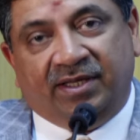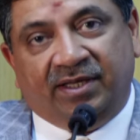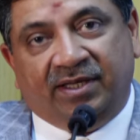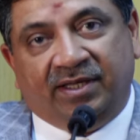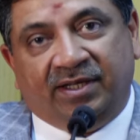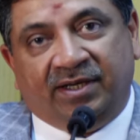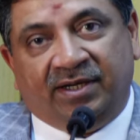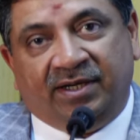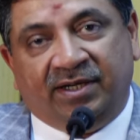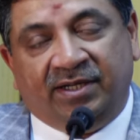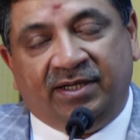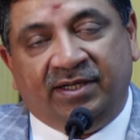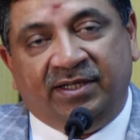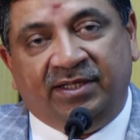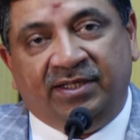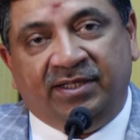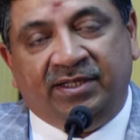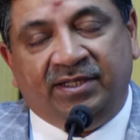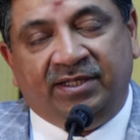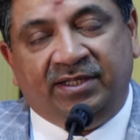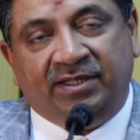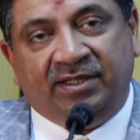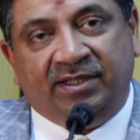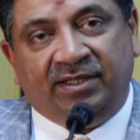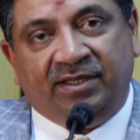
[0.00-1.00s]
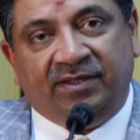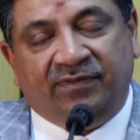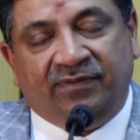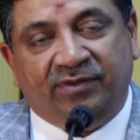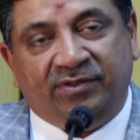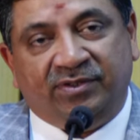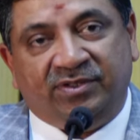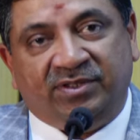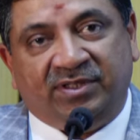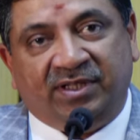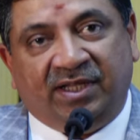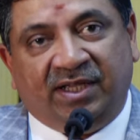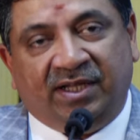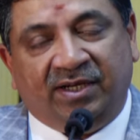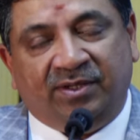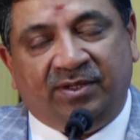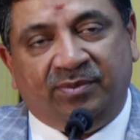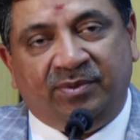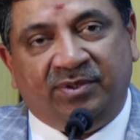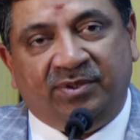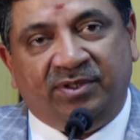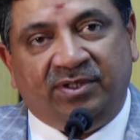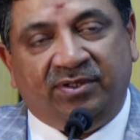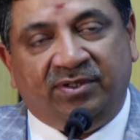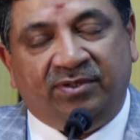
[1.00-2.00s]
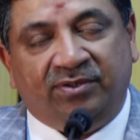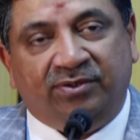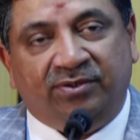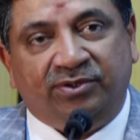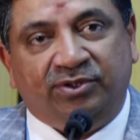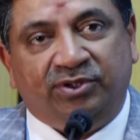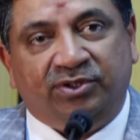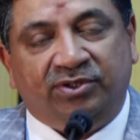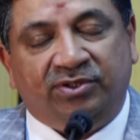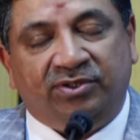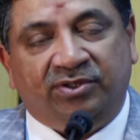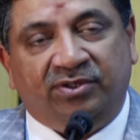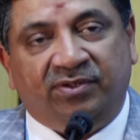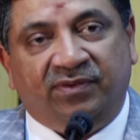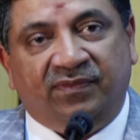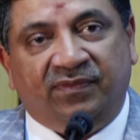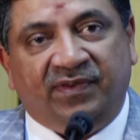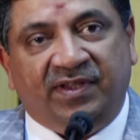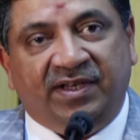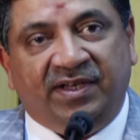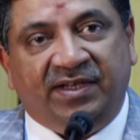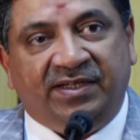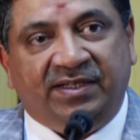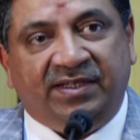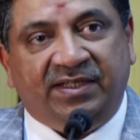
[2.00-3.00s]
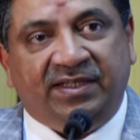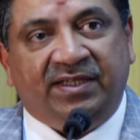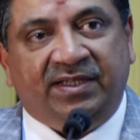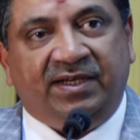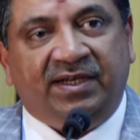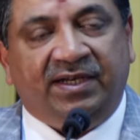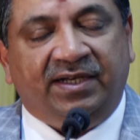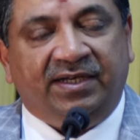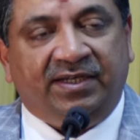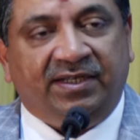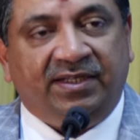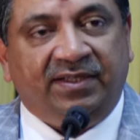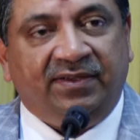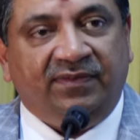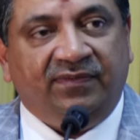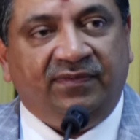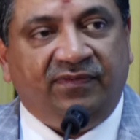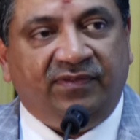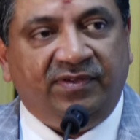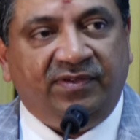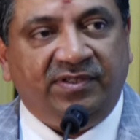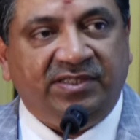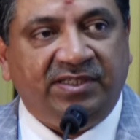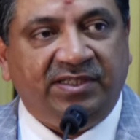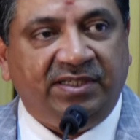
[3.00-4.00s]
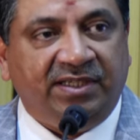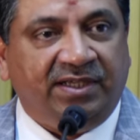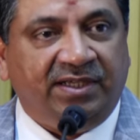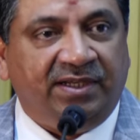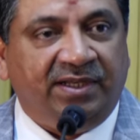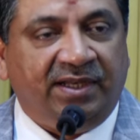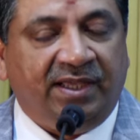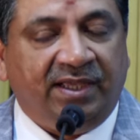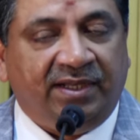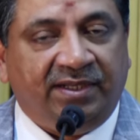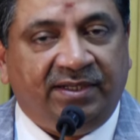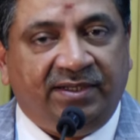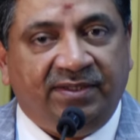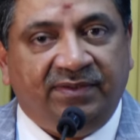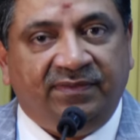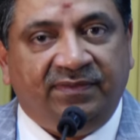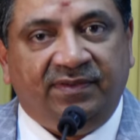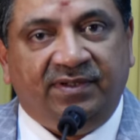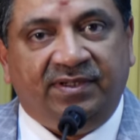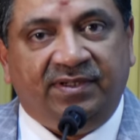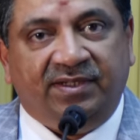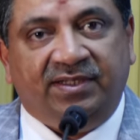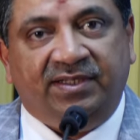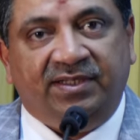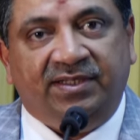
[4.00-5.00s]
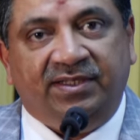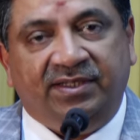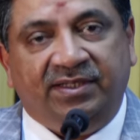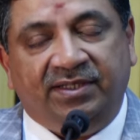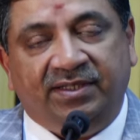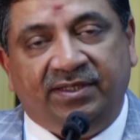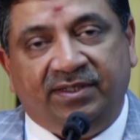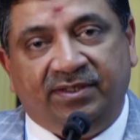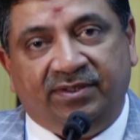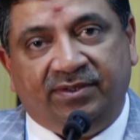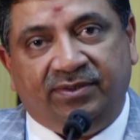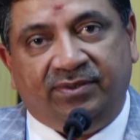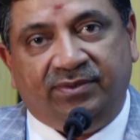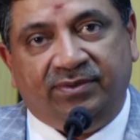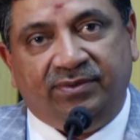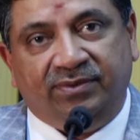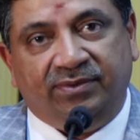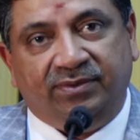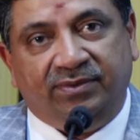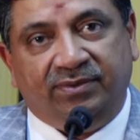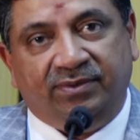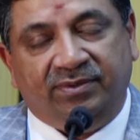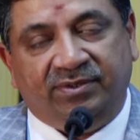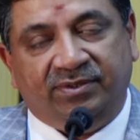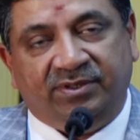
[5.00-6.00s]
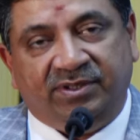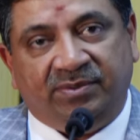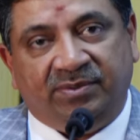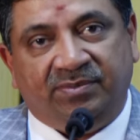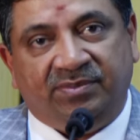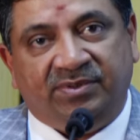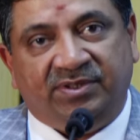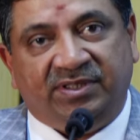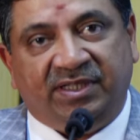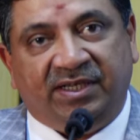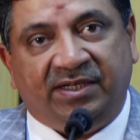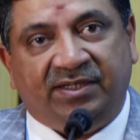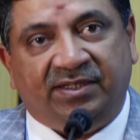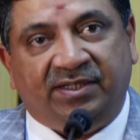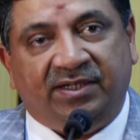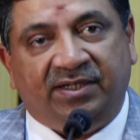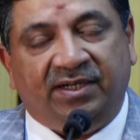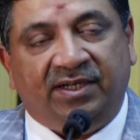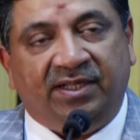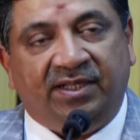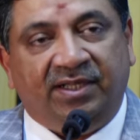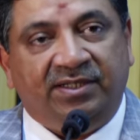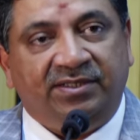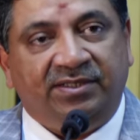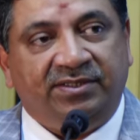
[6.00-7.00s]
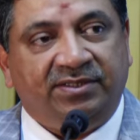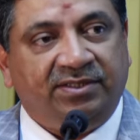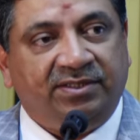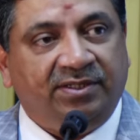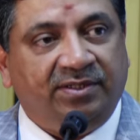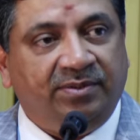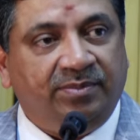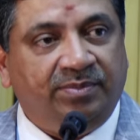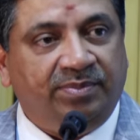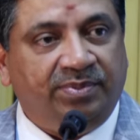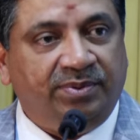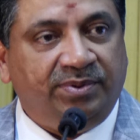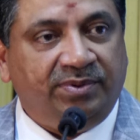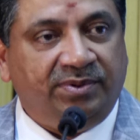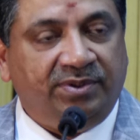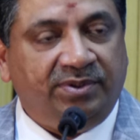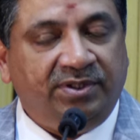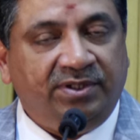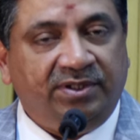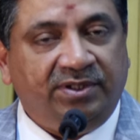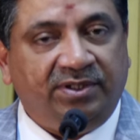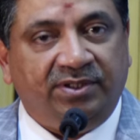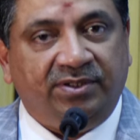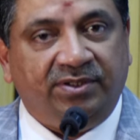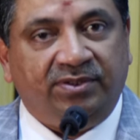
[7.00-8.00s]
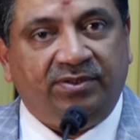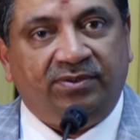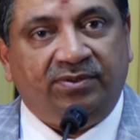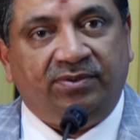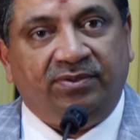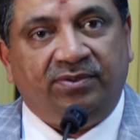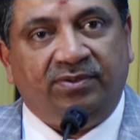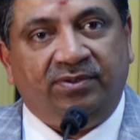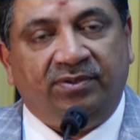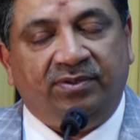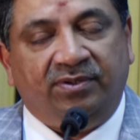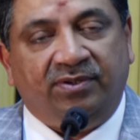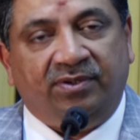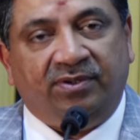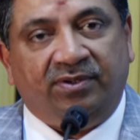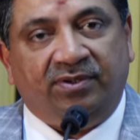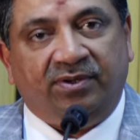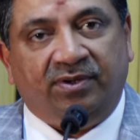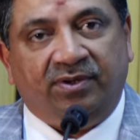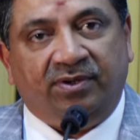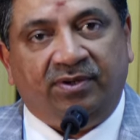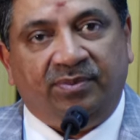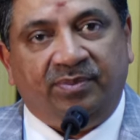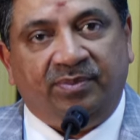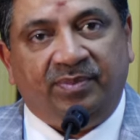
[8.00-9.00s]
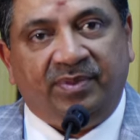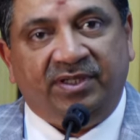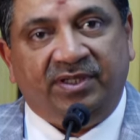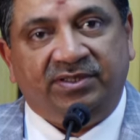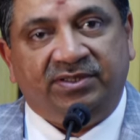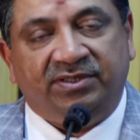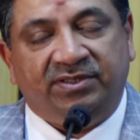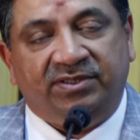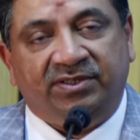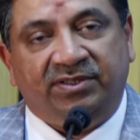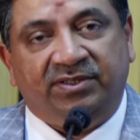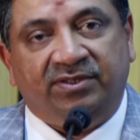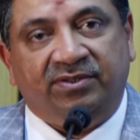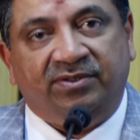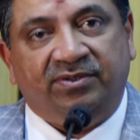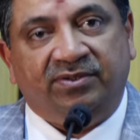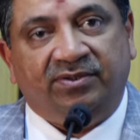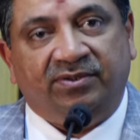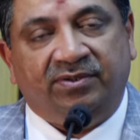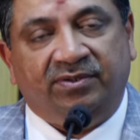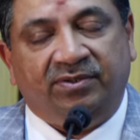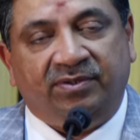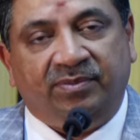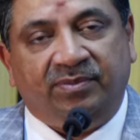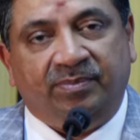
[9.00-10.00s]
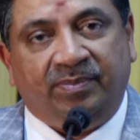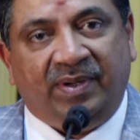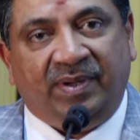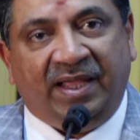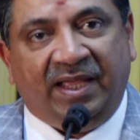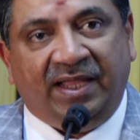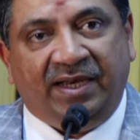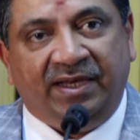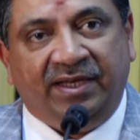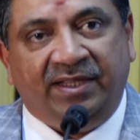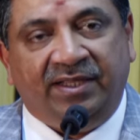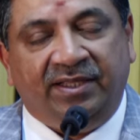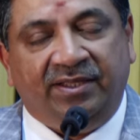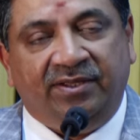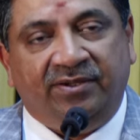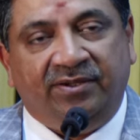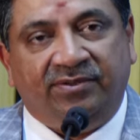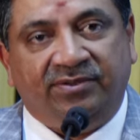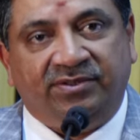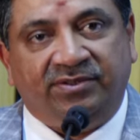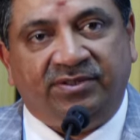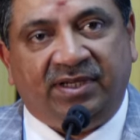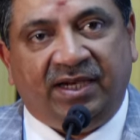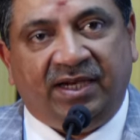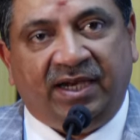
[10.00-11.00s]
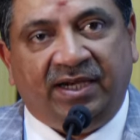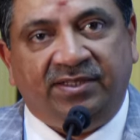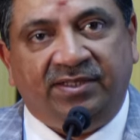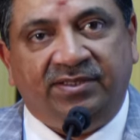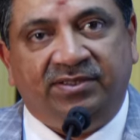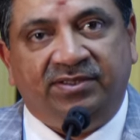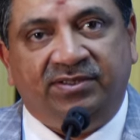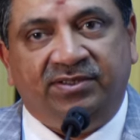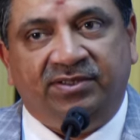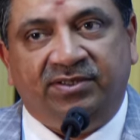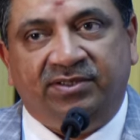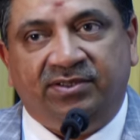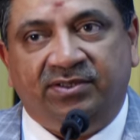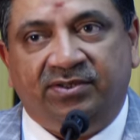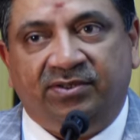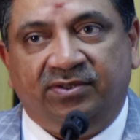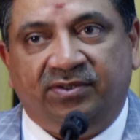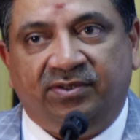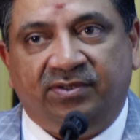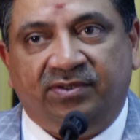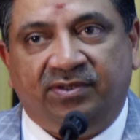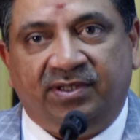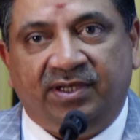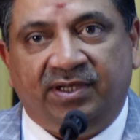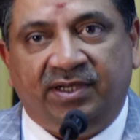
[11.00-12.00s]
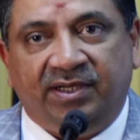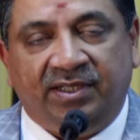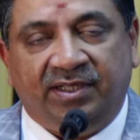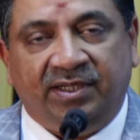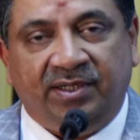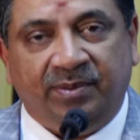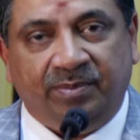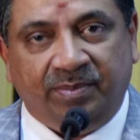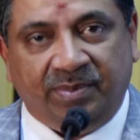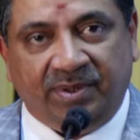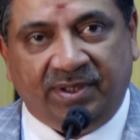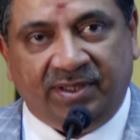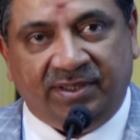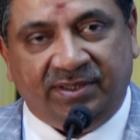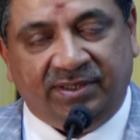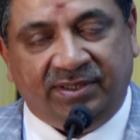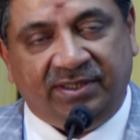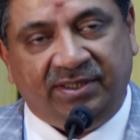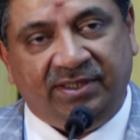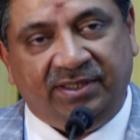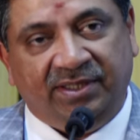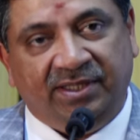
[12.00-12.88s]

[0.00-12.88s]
really, if you start with the notion of integrating physical activity to some centralized computer control or automation or planning or strategy or critical path,